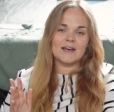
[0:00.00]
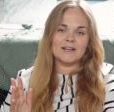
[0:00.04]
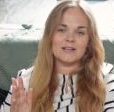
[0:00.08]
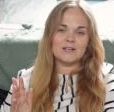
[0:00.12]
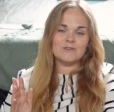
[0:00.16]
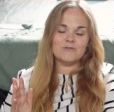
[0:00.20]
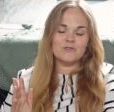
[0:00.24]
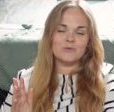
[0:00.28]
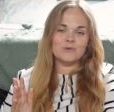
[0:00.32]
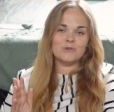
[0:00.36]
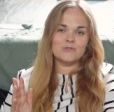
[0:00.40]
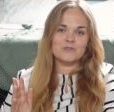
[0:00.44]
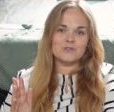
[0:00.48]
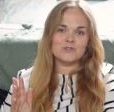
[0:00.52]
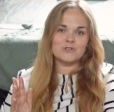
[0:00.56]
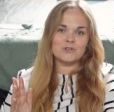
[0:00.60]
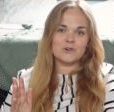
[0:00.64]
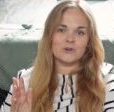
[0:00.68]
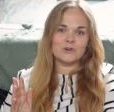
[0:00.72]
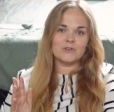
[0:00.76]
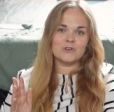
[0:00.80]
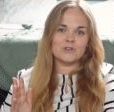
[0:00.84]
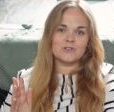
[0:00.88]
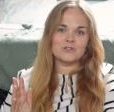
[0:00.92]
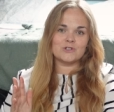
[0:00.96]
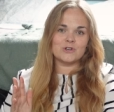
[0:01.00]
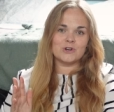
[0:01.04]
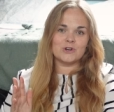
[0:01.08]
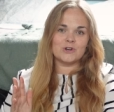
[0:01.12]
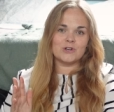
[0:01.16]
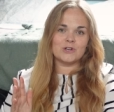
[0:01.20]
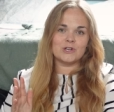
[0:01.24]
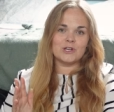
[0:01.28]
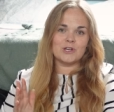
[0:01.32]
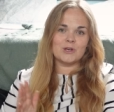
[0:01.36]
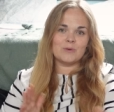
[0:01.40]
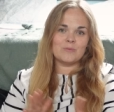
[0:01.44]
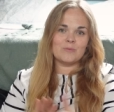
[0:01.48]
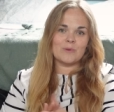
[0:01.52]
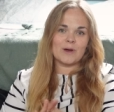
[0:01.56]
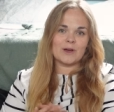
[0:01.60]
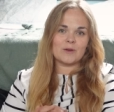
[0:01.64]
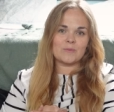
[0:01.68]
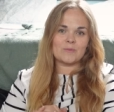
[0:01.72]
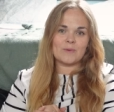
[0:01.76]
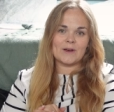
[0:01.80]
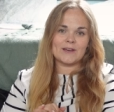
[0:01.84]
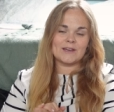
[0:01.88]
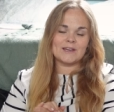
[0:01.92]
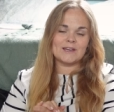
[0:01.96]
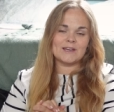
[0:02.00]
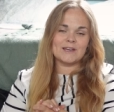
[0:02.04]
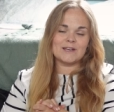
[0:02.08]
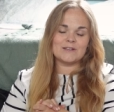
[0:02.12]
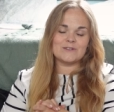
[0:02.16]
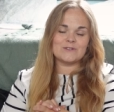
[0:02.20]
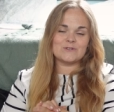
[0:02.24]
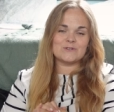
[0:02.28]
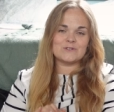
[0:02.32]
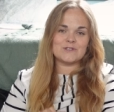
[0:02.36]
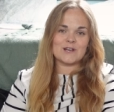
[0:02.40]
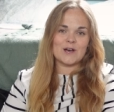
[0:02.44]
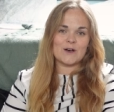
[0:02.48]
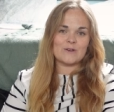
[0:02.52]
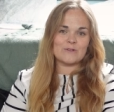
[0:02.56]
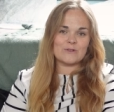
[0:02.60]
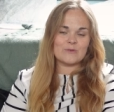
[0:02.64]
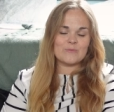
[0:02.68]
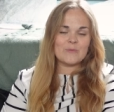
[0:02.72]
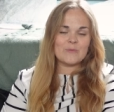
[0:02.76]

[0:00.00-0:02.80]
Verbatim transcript: And if you want to join the journey backpacking to South